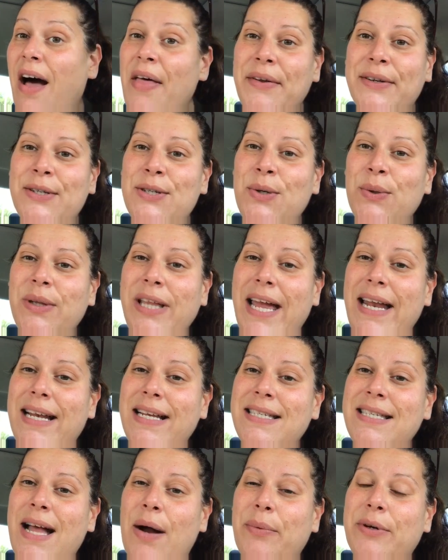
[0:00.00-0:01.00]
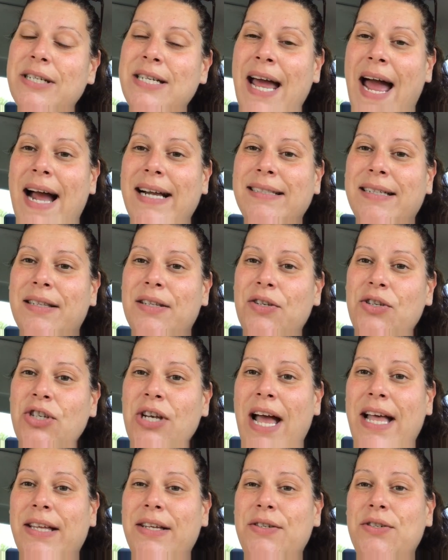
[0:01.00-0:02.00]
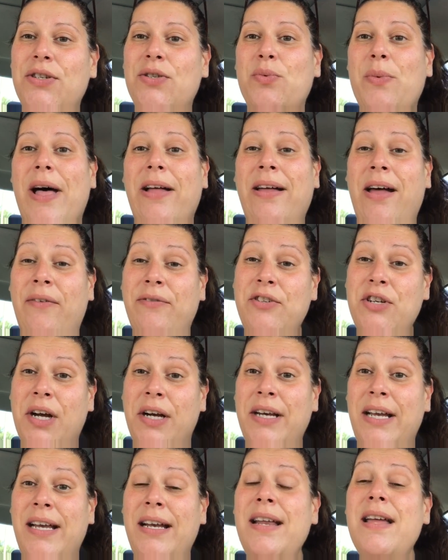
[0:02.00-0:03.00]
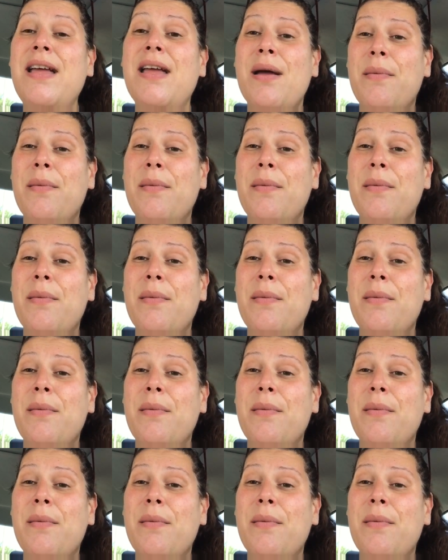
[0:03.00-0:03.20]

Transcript: other two ladies that were tagged in this challenge as well have done it